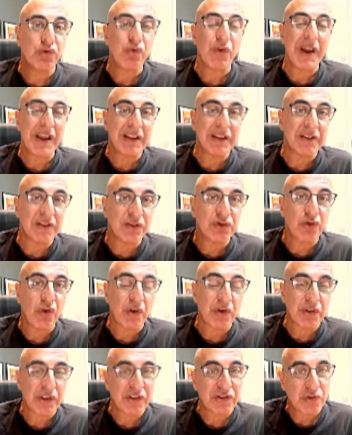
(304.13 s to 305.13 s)
trade in a
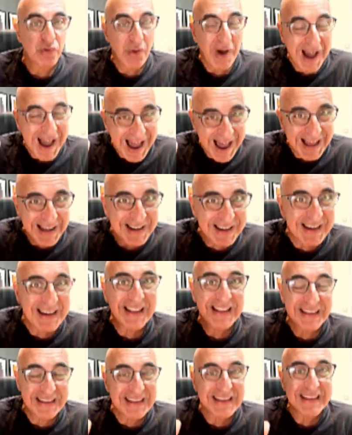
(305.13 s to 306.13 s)
stock that you
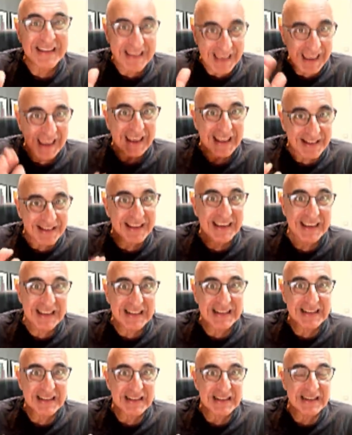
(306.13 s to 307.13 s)
already gained
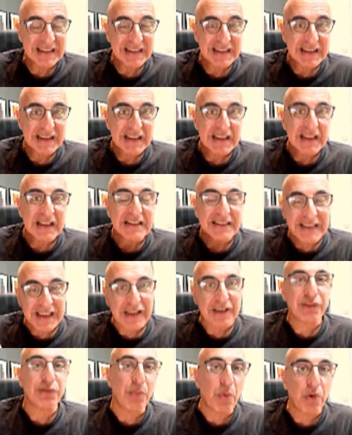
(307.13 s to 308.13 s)
in,
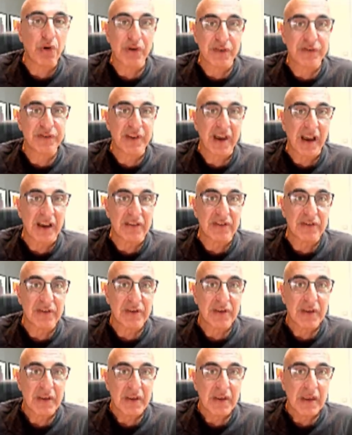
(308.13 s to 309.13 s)
take a smaller size.
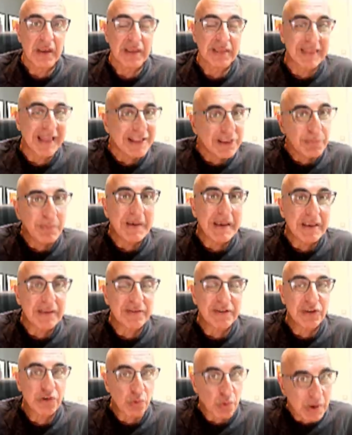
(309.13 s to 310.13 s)
That
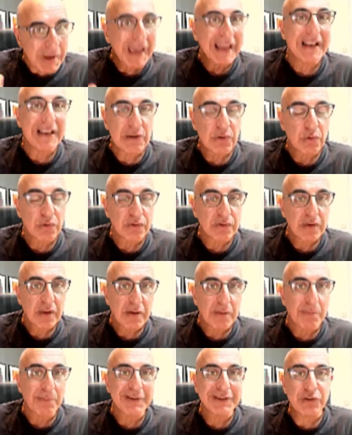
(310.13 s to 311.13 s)
means you can lose,
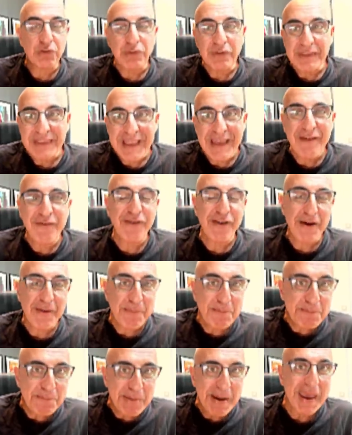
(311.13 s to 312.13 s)
but you never
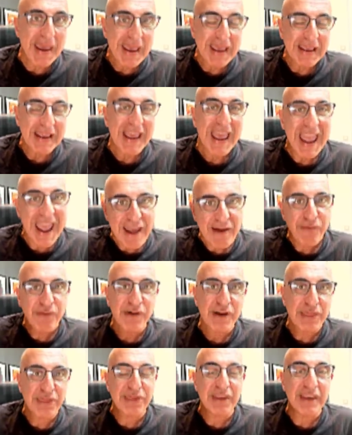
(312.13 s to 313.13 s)
pay
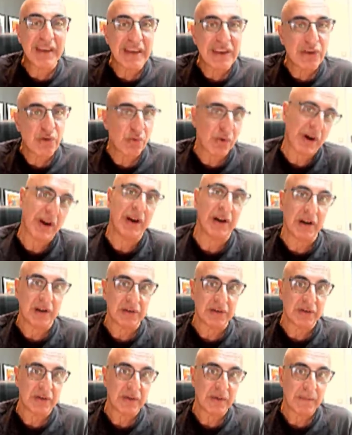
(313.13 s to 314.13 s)
everything you
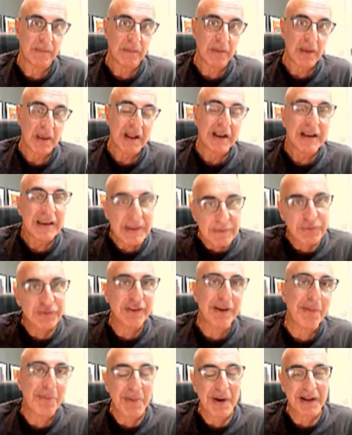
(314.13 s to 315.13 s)
earned. Leave
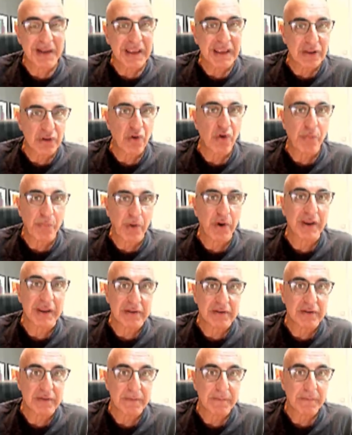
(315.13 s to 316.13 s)
some money in your
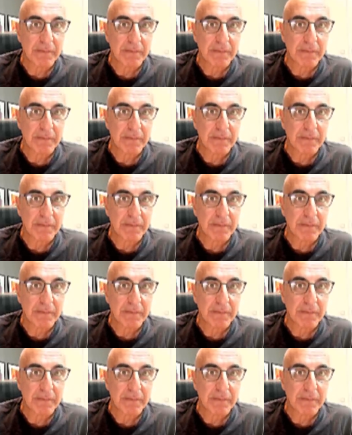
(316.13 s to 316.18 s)
pocket.